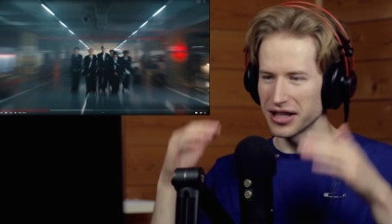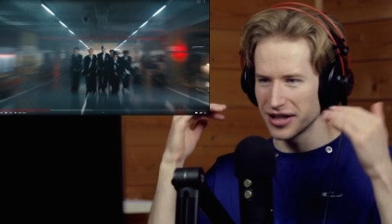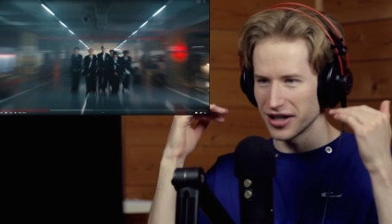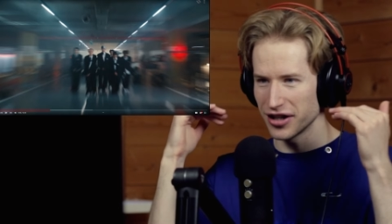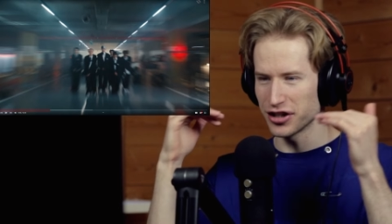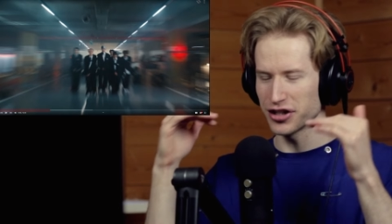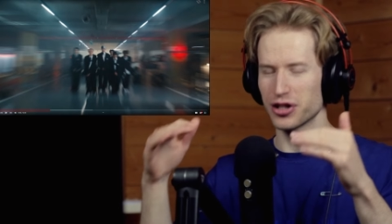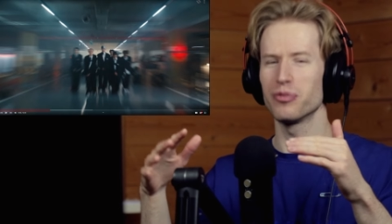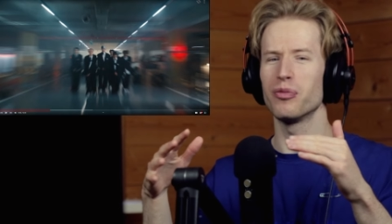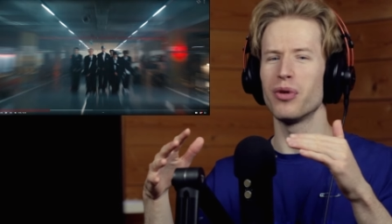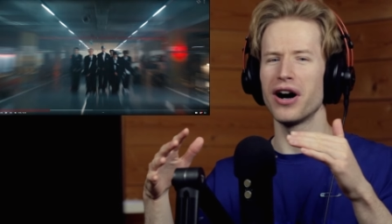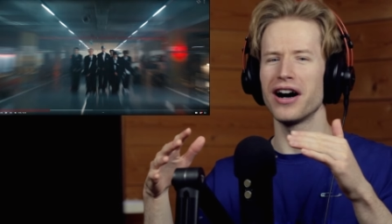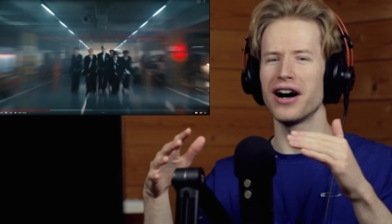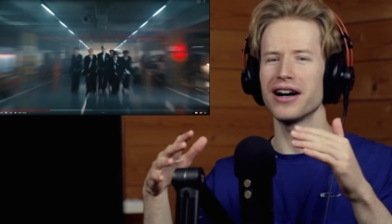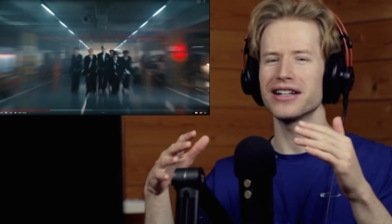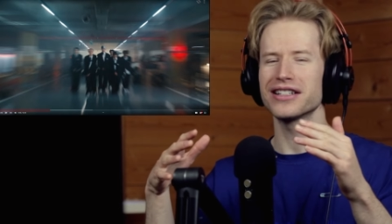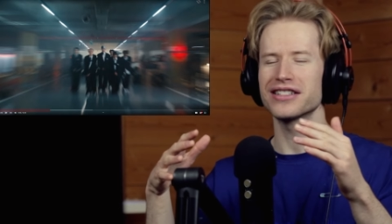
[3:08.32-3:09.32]
There's the
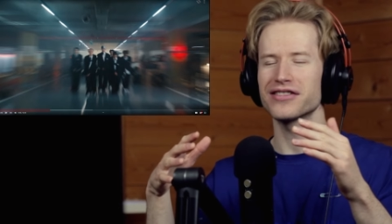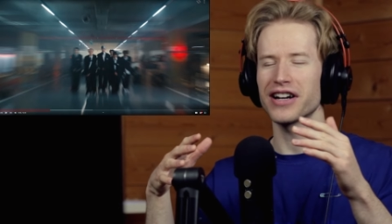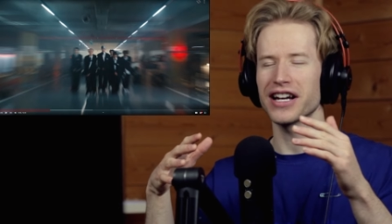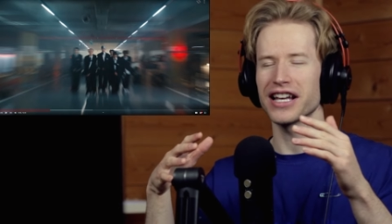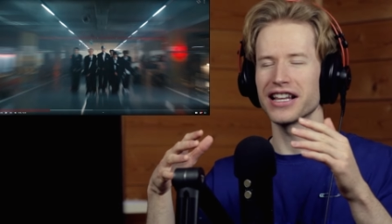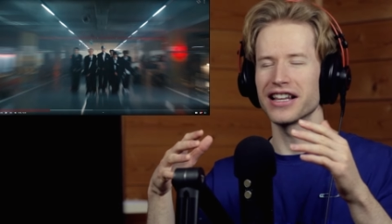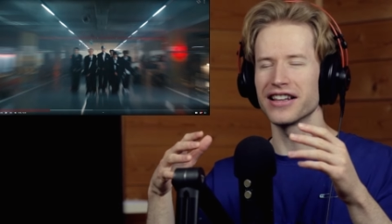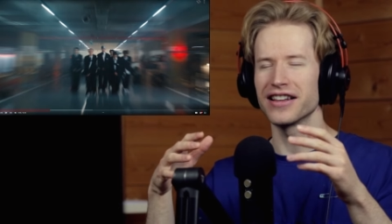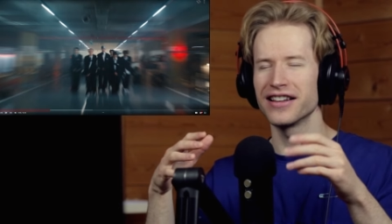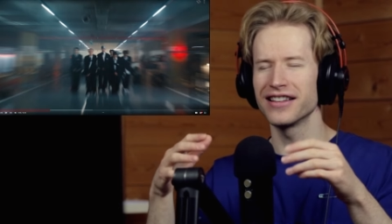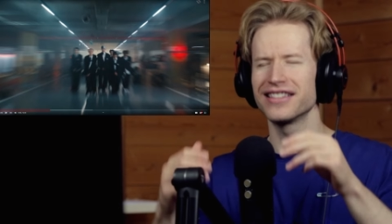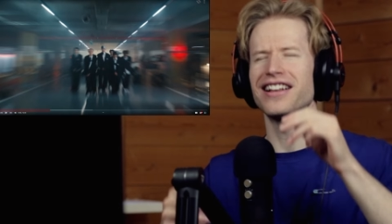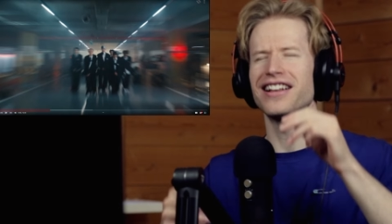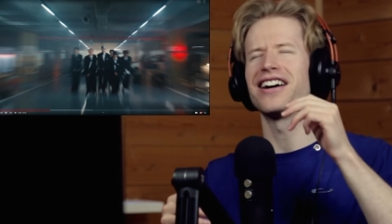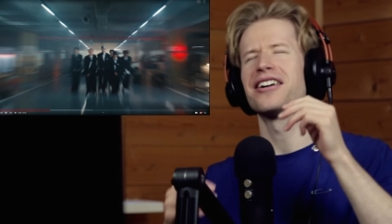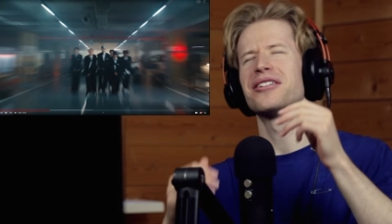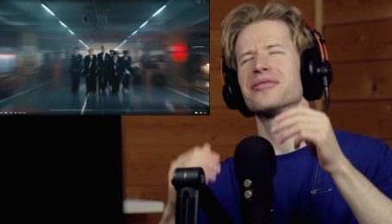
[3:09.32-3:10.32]
pause, right?
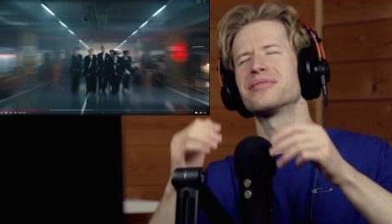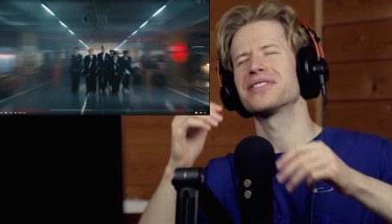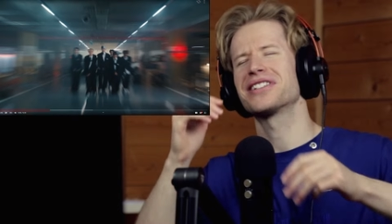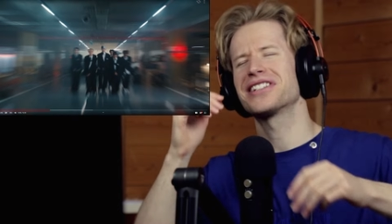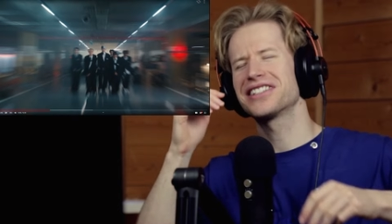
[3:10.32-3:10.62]
No.